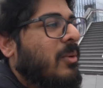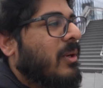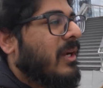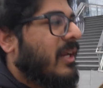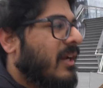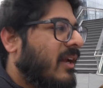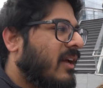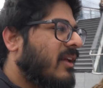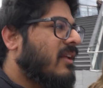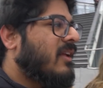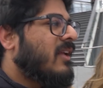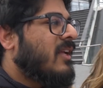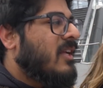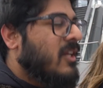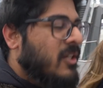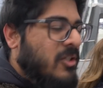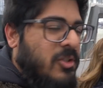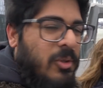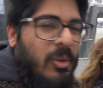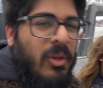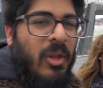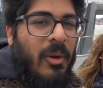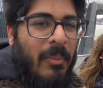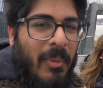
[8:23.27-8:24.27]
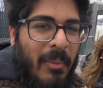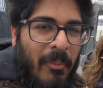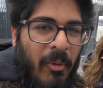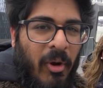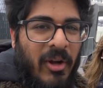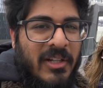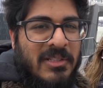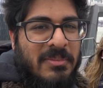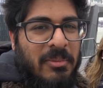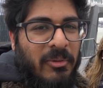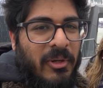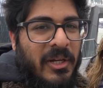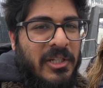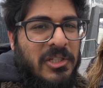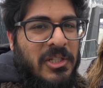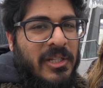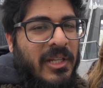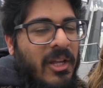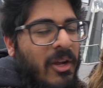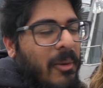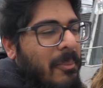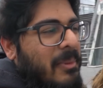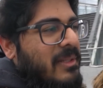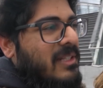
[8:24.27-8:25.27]
We're gonna do a little bit more
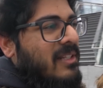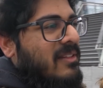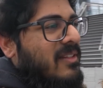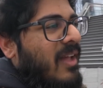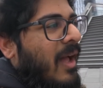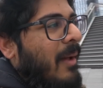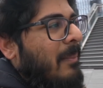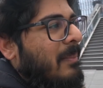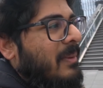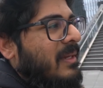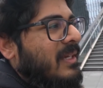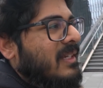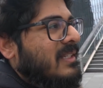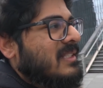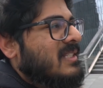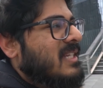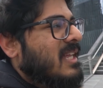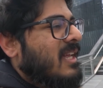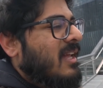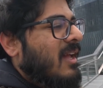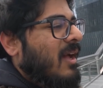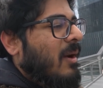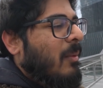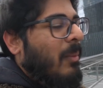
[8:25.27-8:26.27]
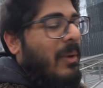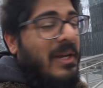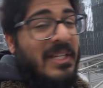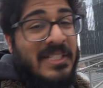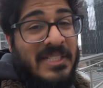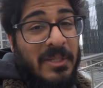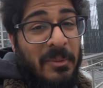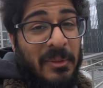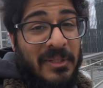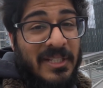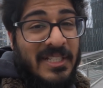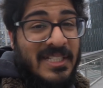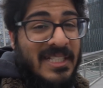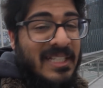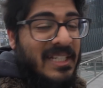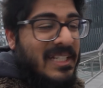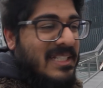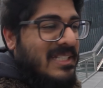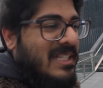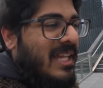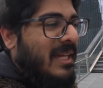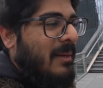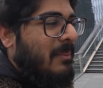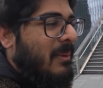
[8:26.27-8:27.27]
exploration here up at the top because I want to see what this thing
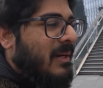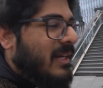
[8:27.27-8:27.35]
is like,